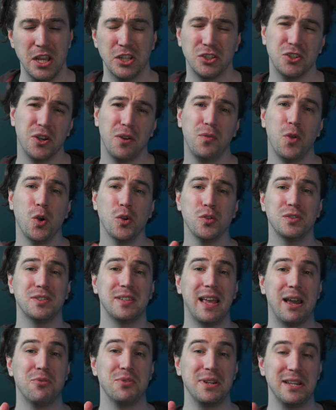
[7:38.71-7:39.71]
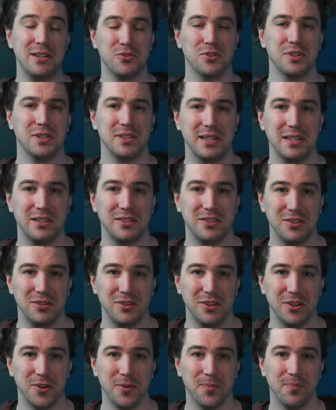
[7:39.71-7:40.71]
So if those sound interesting to
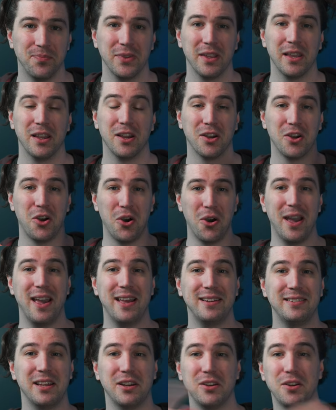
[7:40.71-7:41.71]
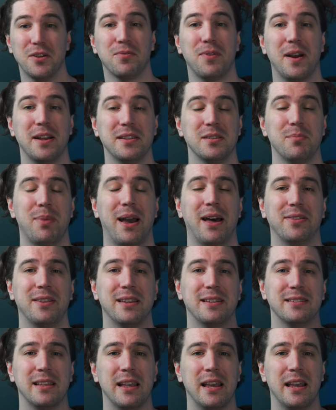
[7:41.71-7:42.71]
you, go ahead, tell your friends about
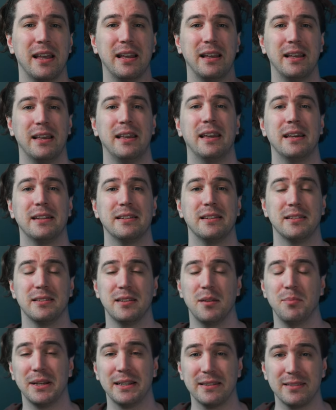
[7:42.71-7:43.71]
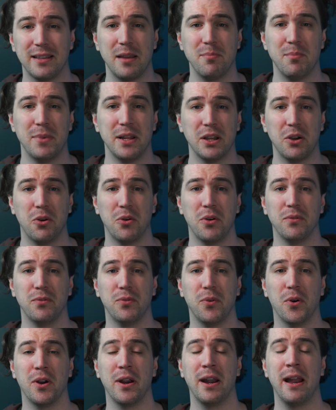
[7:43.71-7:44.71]
this, get some excitement going
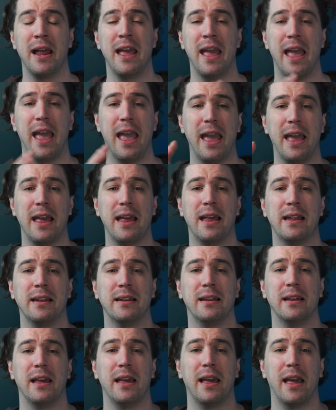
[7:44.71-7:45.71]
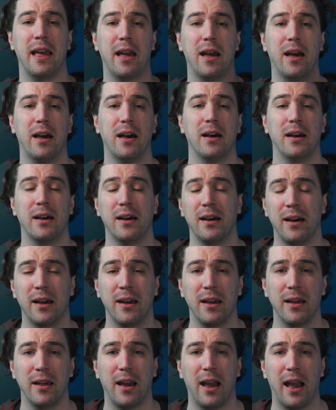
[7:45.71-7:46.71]
for it, and
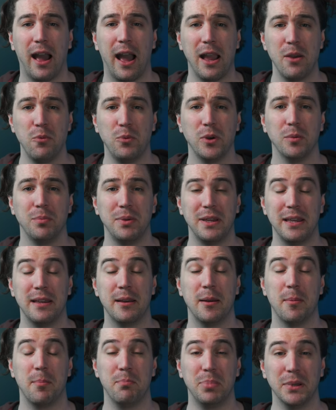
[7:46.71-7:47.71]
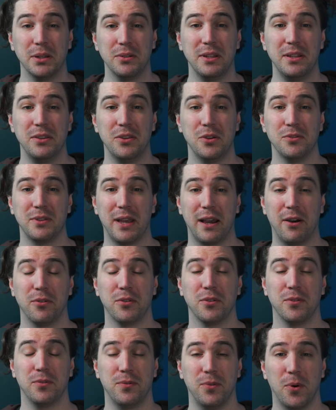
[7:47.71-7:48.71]
uh, I will be building those
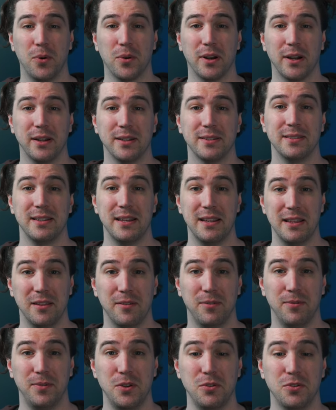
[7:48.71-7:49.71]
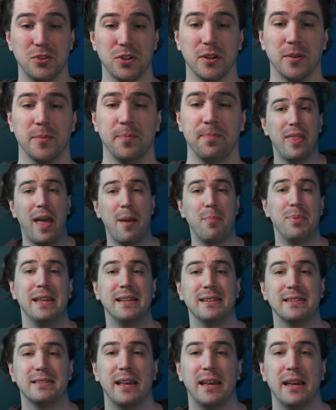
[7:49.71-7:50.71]
out for us in the future. That
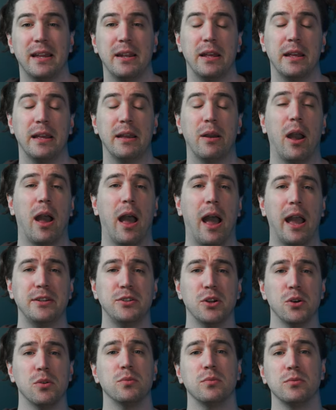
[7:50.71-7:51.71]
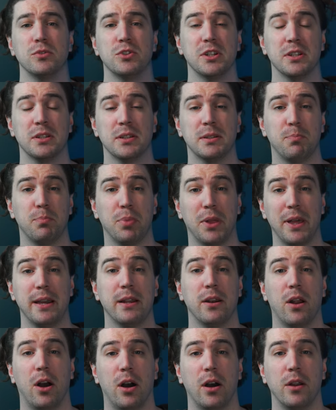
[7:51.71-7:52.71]
being said, I don't just
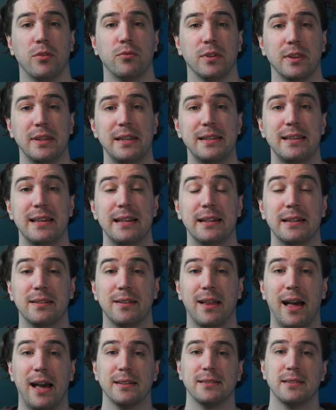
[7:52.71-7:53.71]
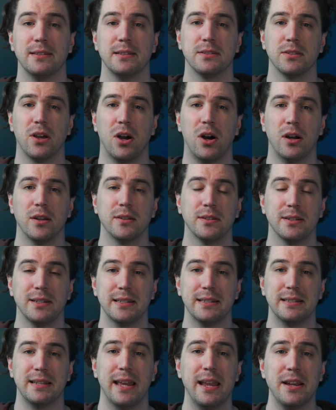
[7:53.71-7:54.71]
plan on releasing classes on
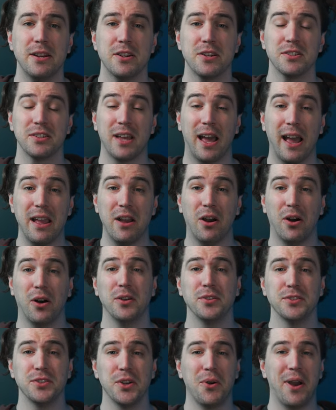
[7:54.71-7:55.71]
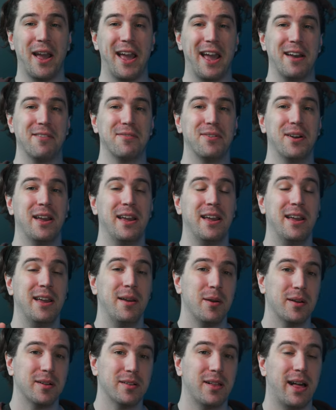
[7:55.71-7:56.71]
containers. I also have
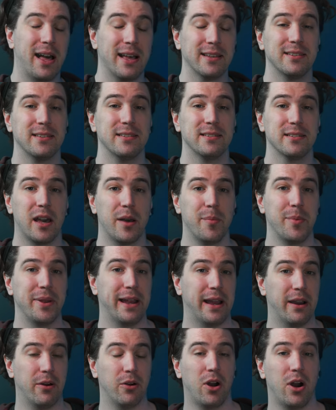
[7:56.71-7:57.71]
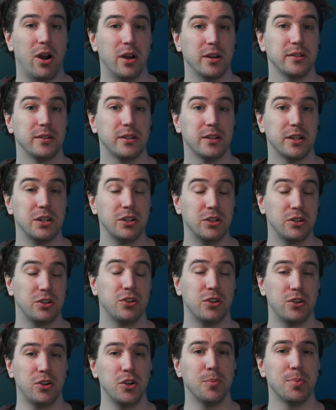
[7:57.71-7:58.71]
classes coming out on
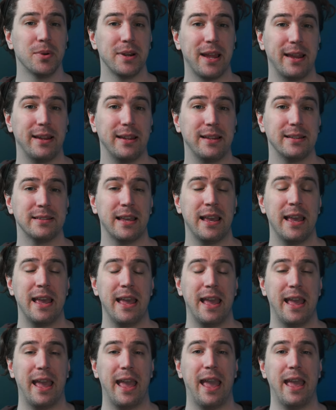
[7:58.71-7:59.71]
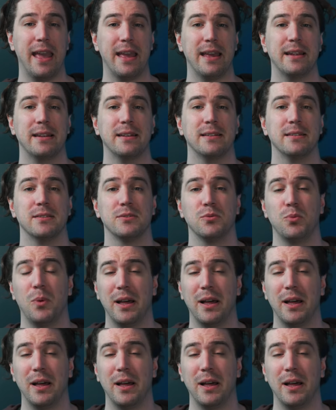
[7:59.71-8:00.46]
Kubernetes and as